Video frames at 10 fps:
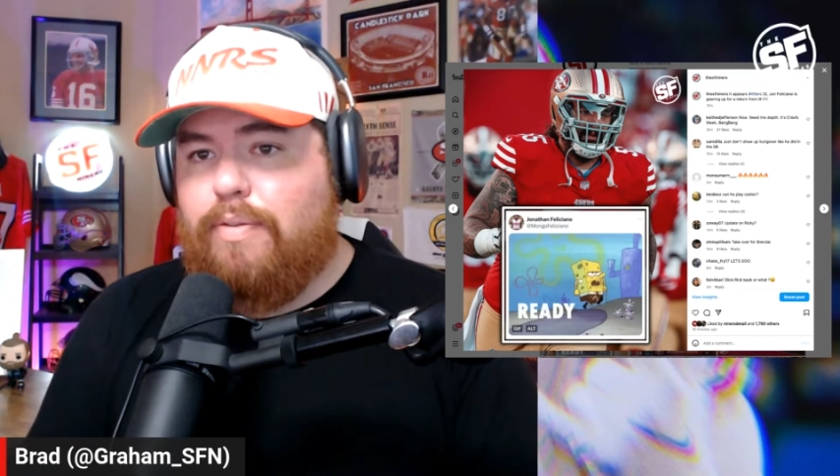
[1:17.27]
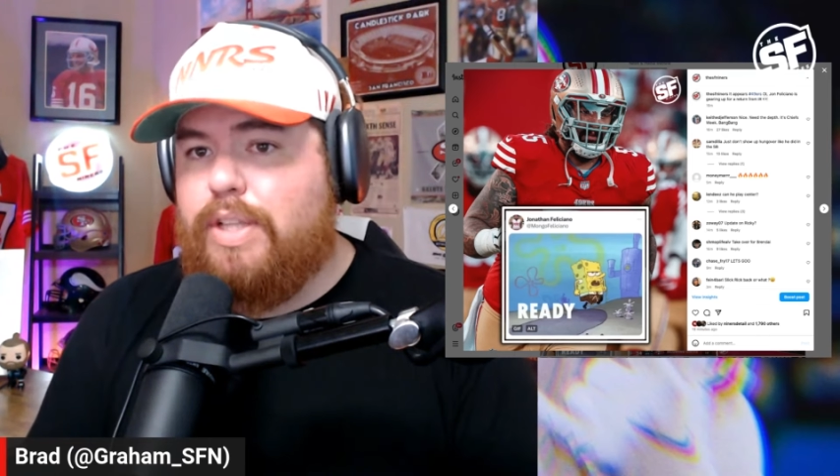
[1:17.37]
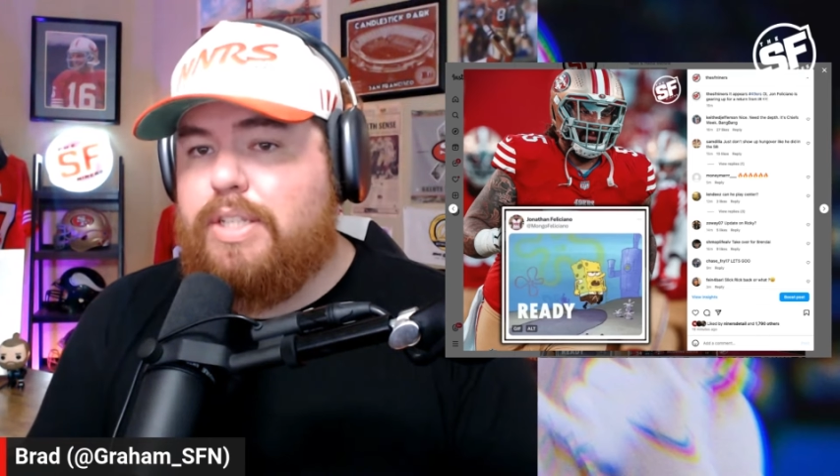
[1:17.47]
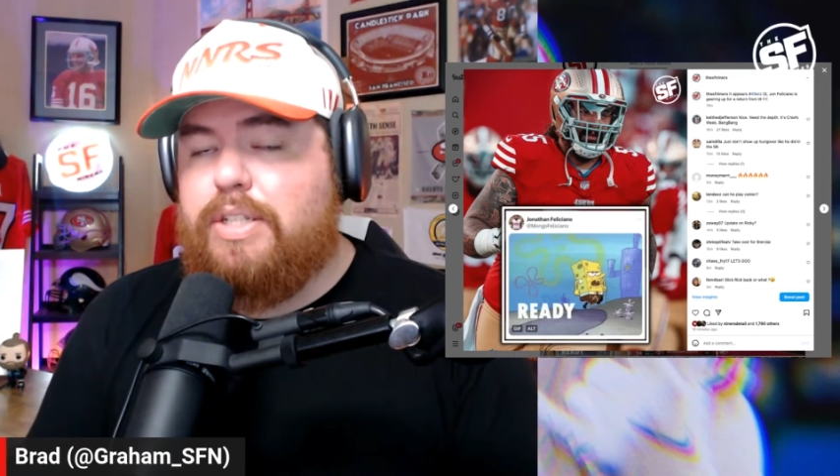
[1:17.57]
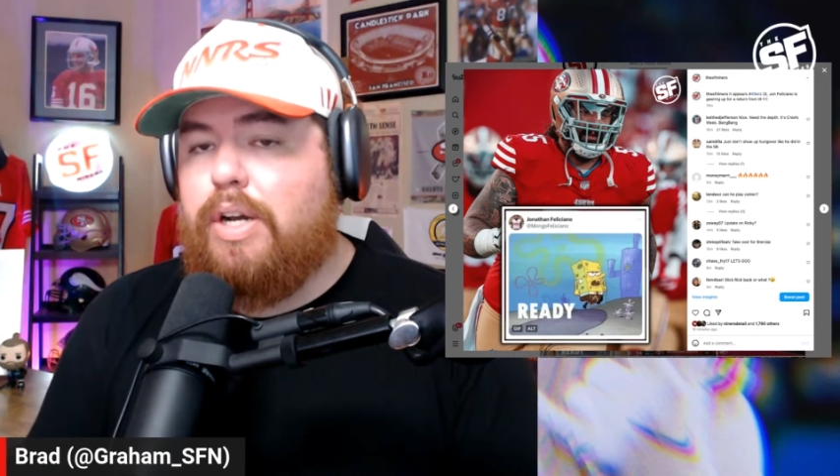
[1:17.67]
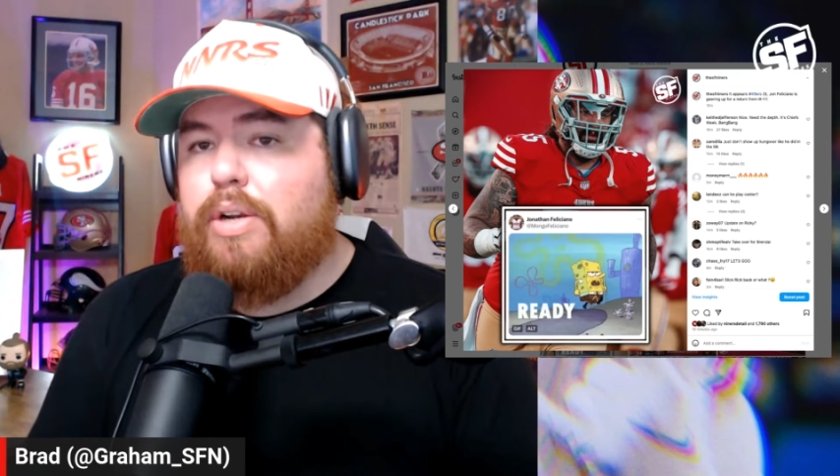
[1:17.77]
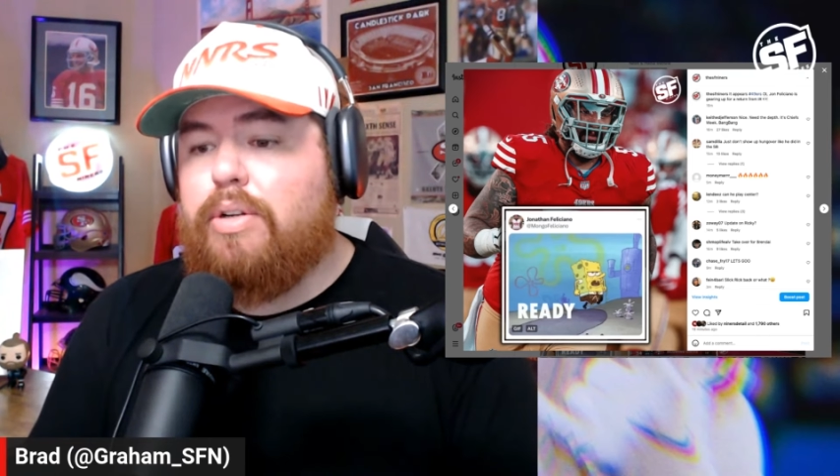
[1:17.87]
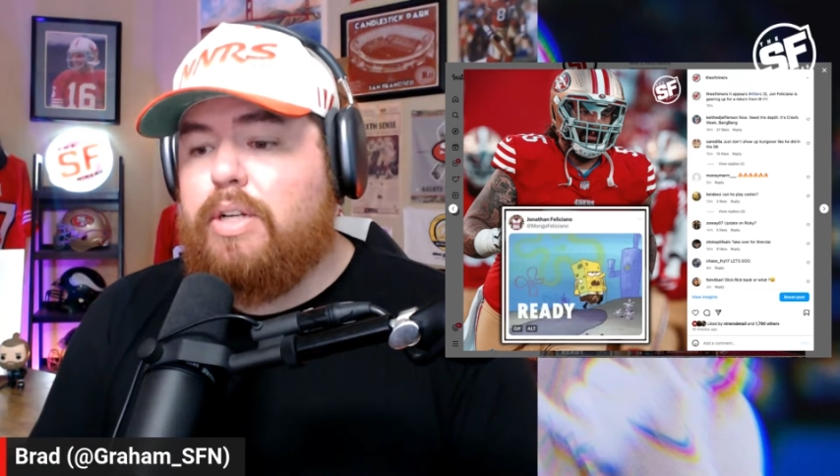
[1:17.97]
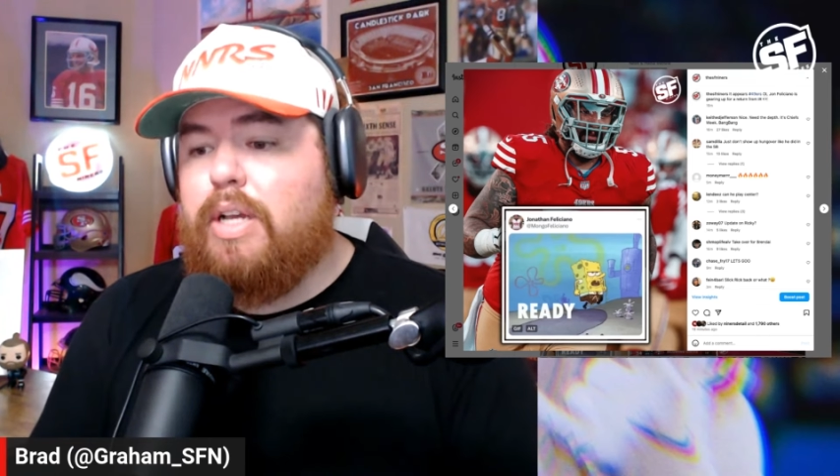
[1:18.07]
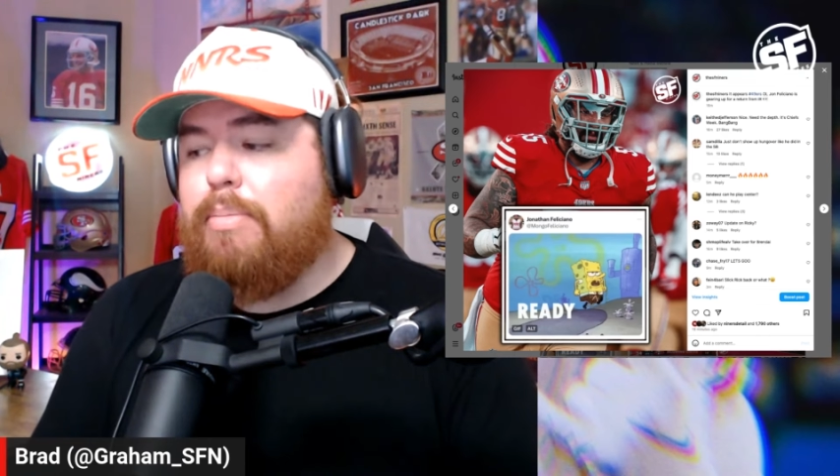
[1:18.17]
Feliciano to
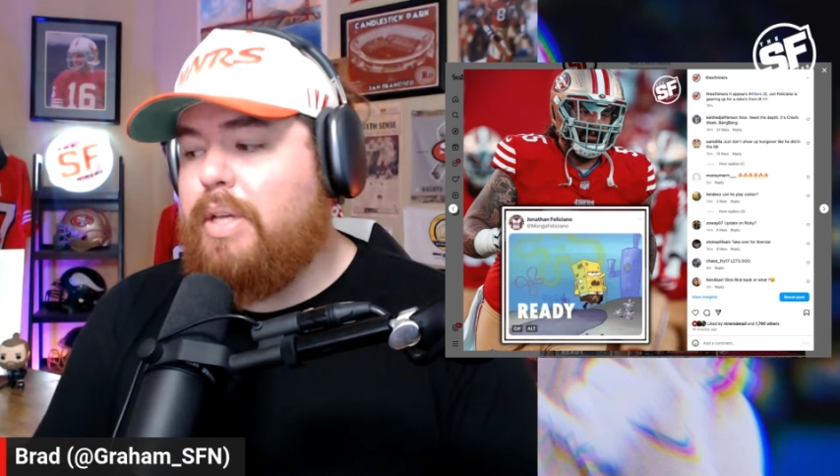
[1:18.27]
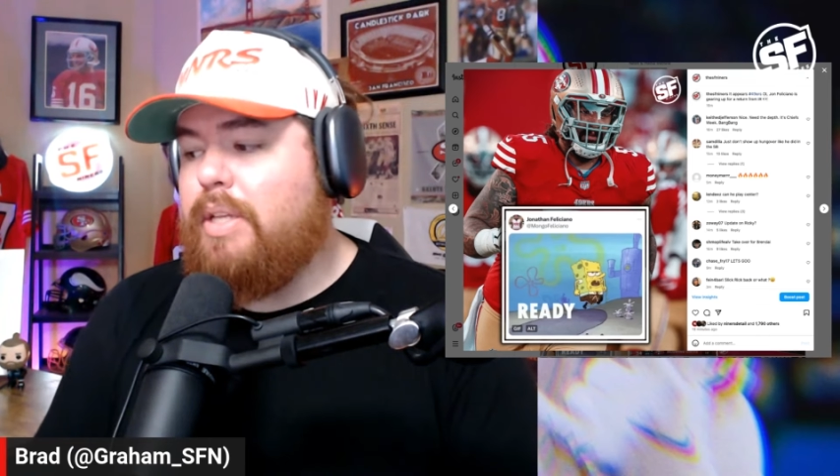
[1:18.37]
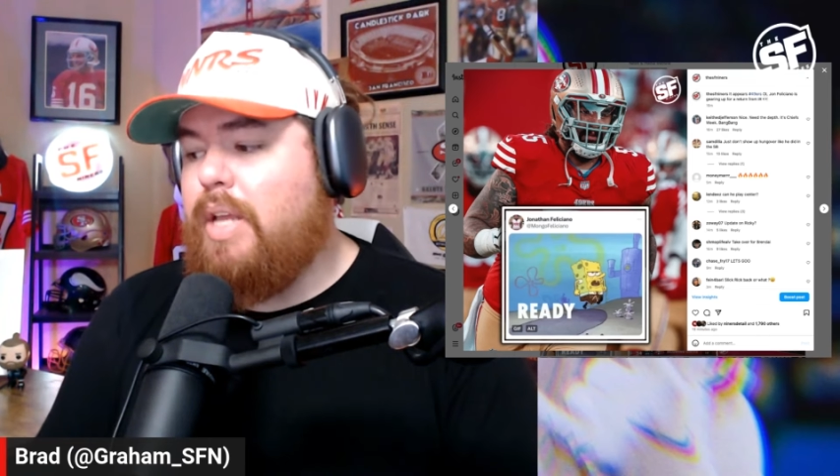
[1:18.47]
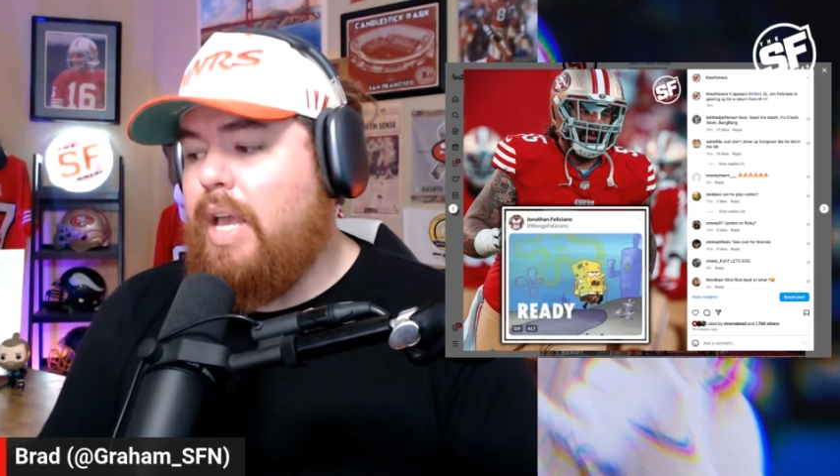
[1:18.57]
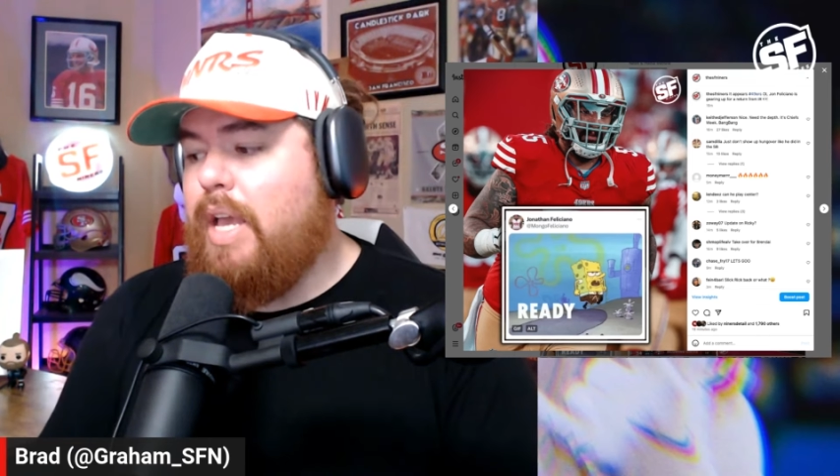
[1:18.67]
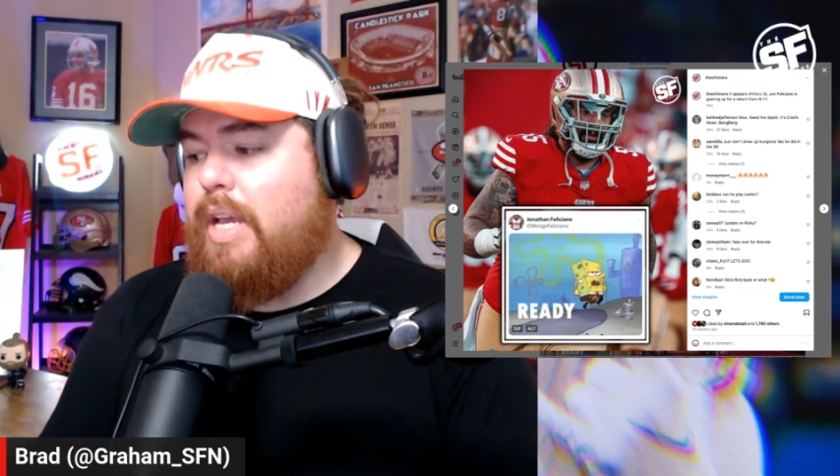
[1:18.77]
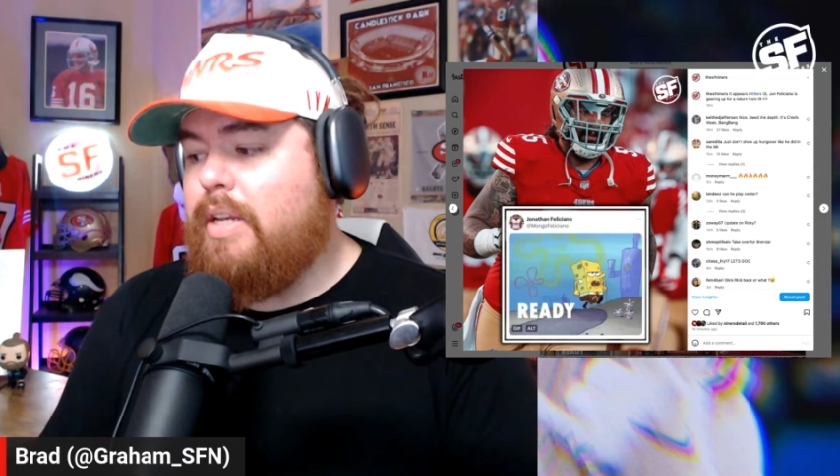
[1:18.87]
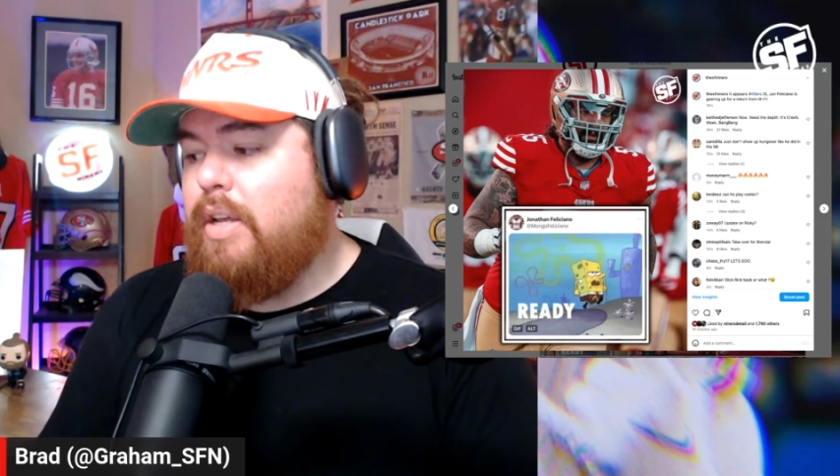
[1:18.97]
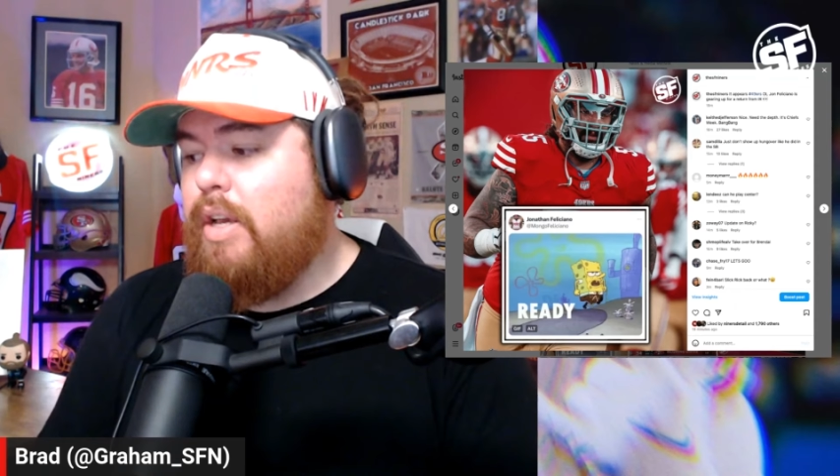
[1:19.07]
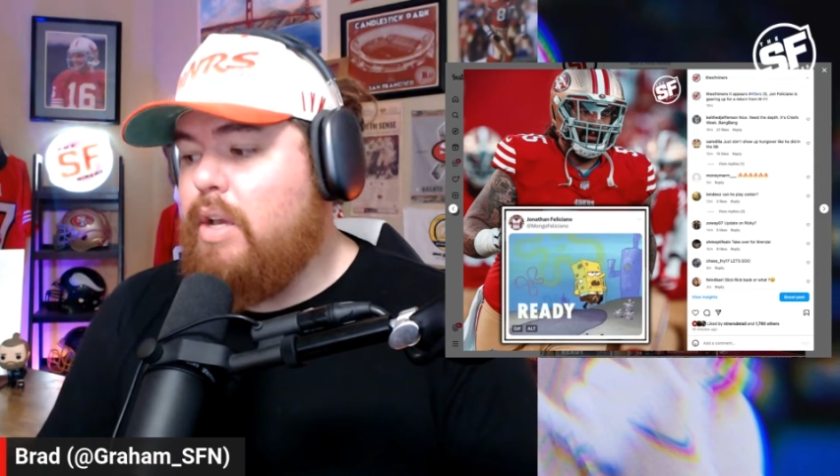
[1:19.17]
come in and